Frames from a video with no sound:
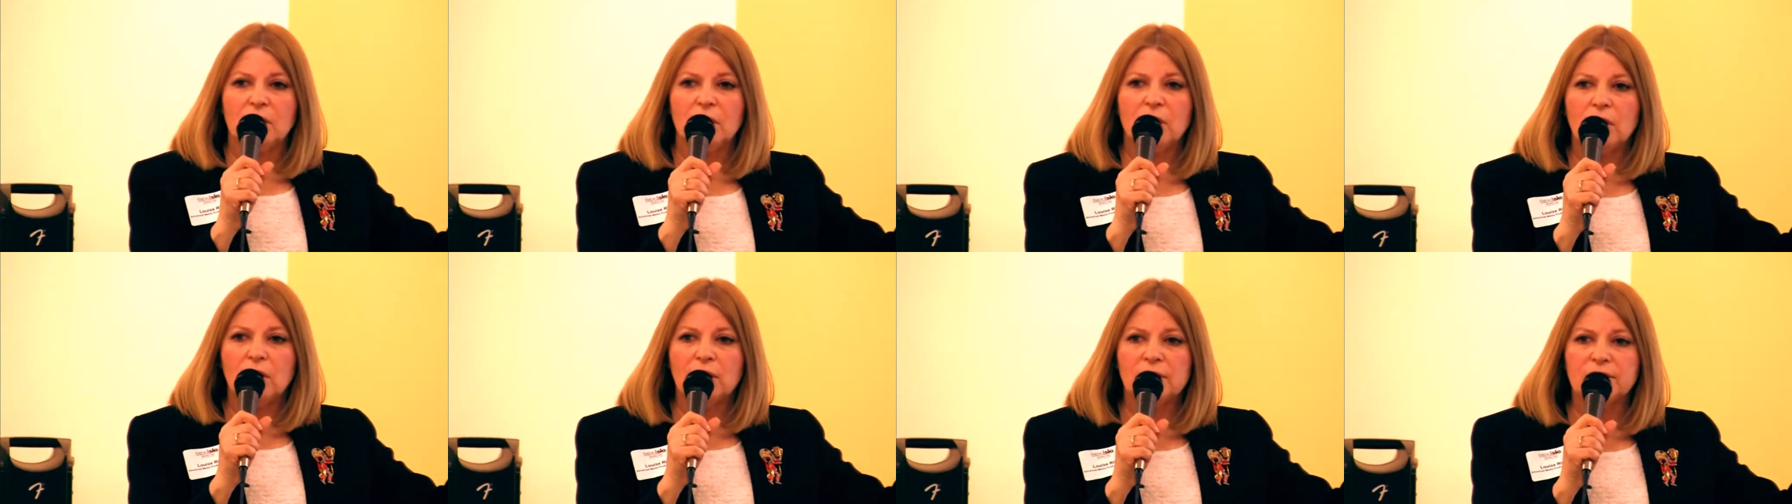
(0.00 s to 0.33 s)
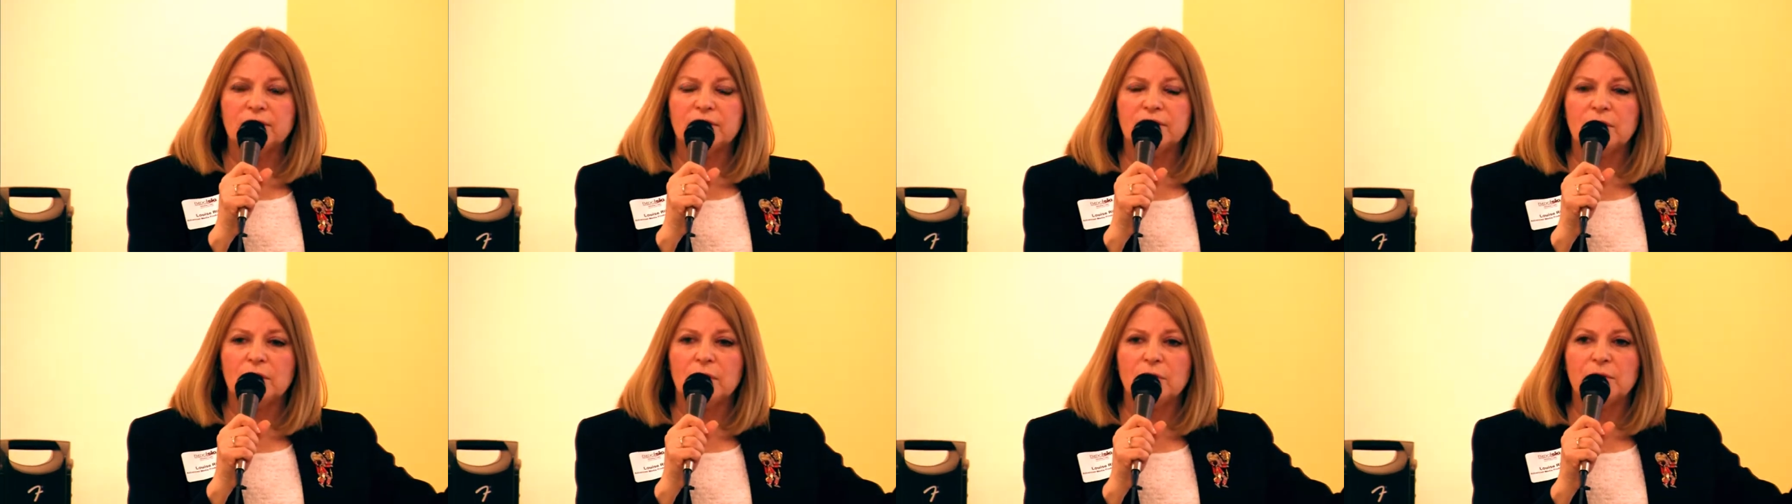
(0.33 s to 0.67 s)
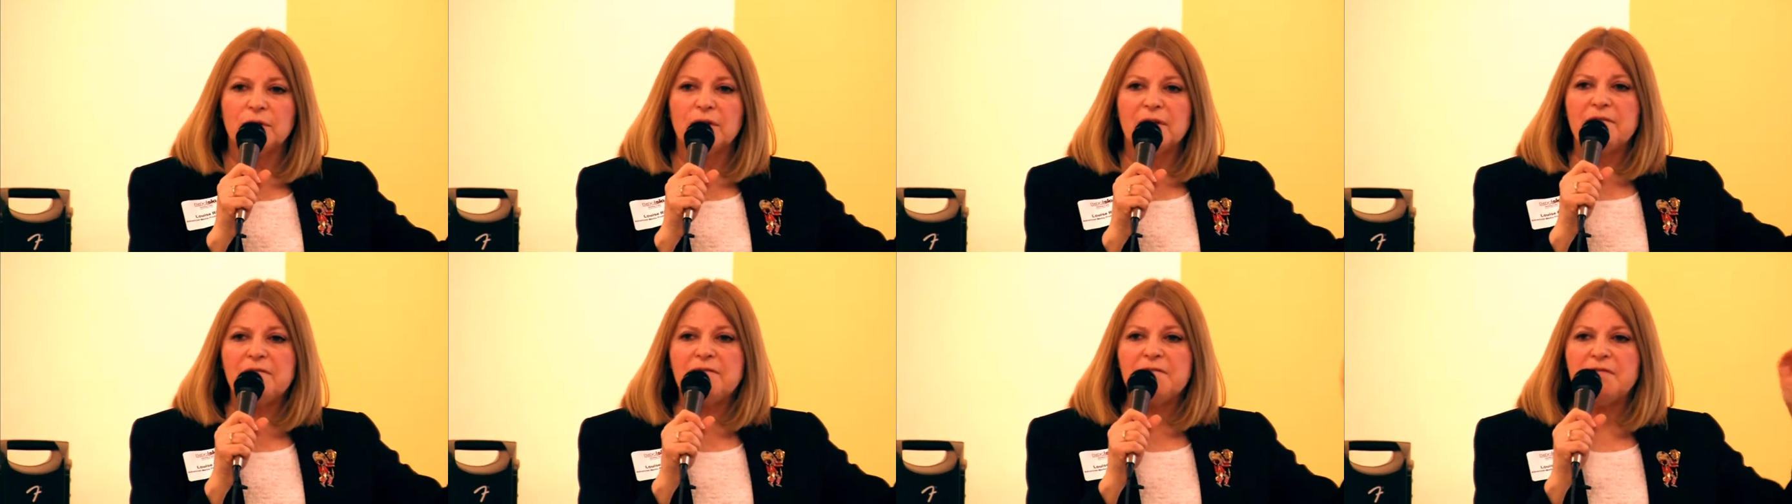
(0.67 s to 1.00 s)
also
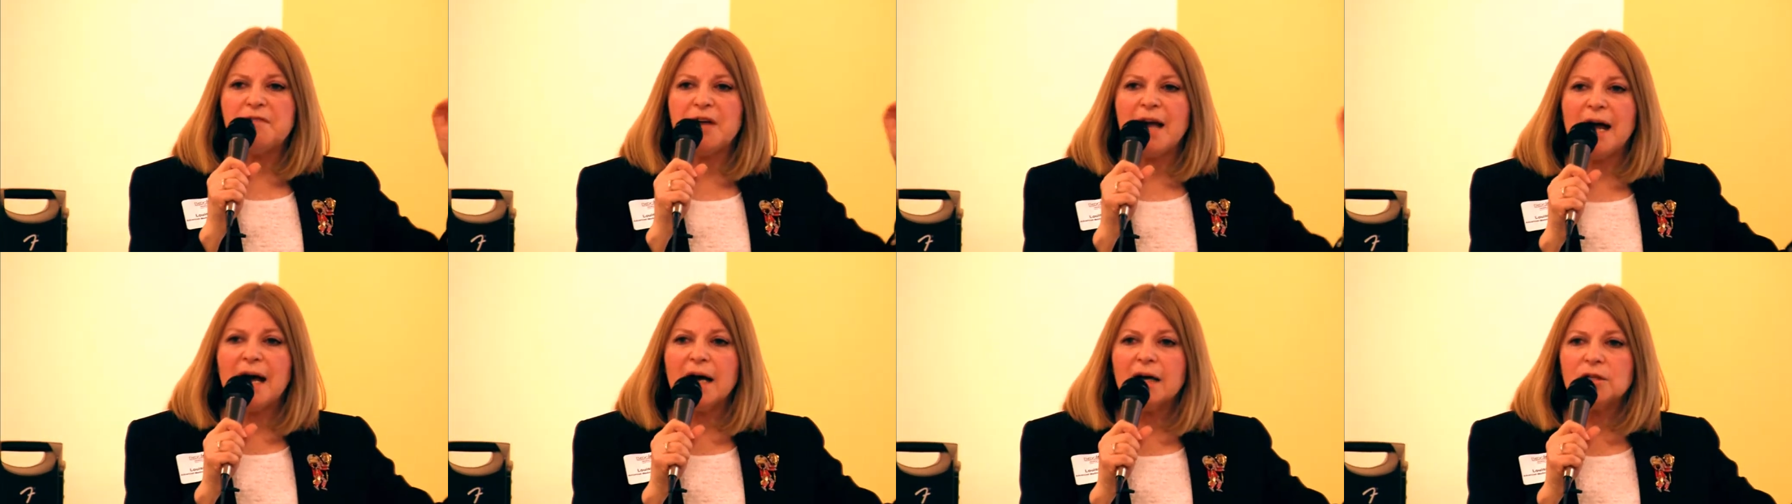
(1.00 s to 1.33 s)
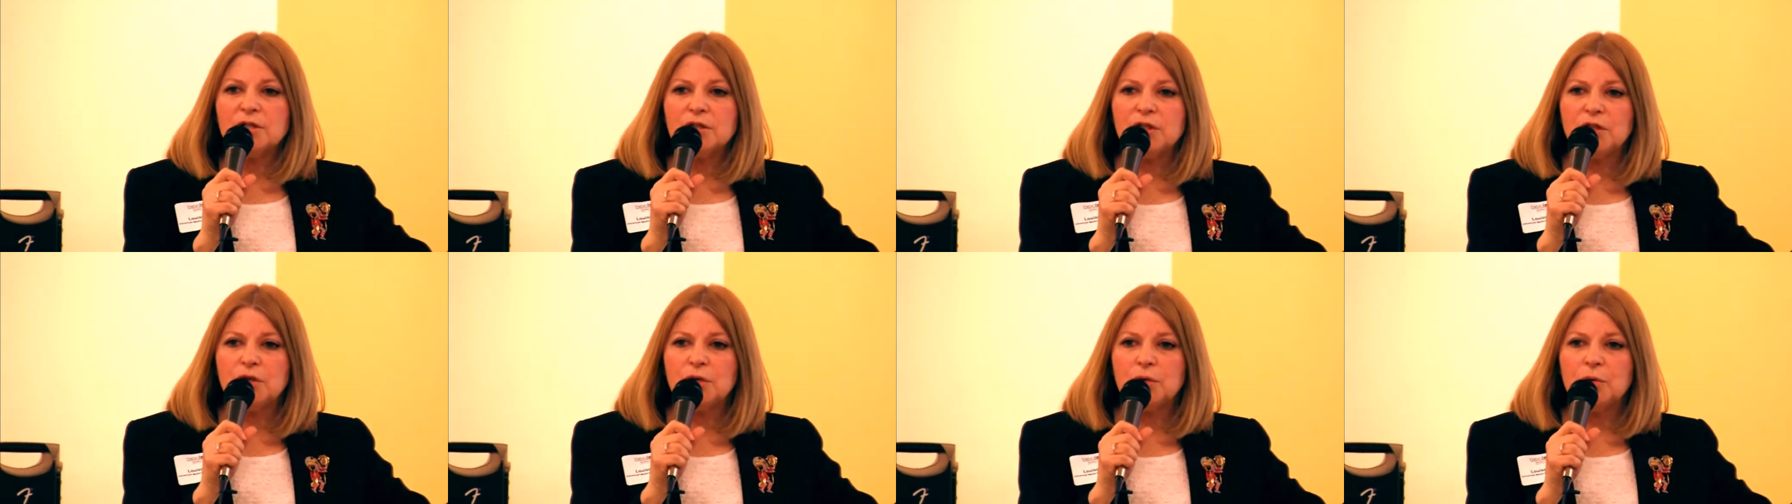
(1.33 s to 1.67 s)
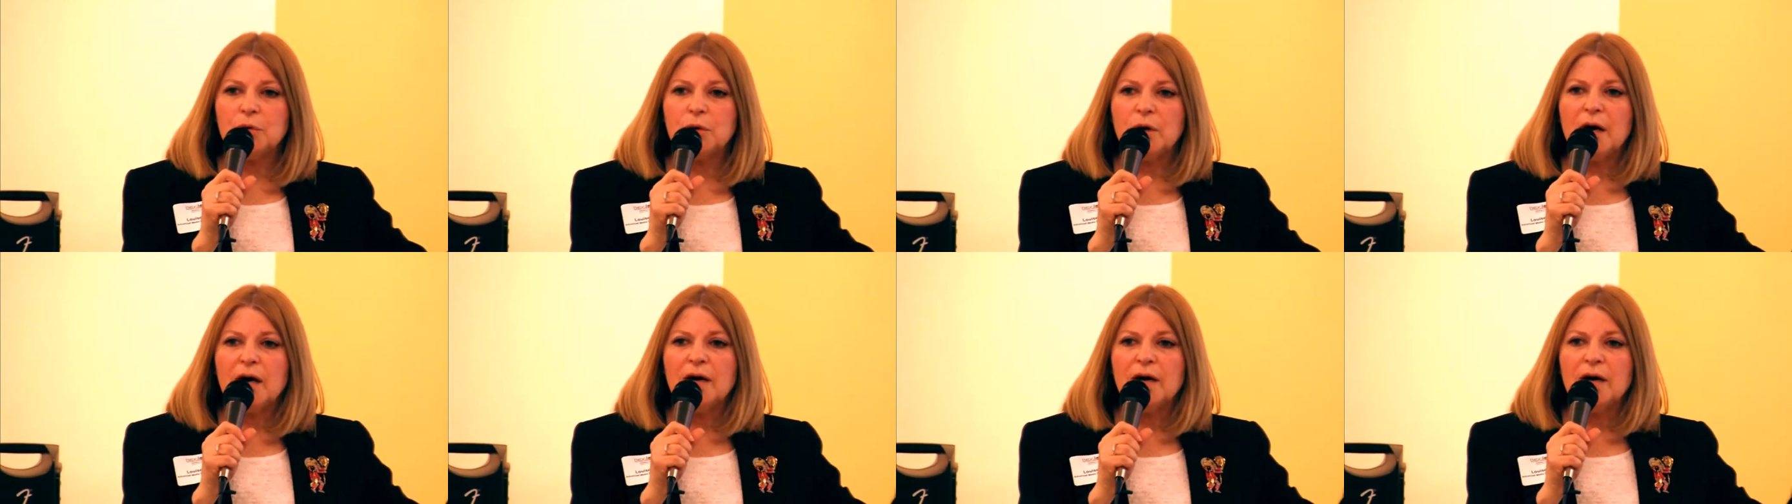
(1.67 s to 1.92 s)
the value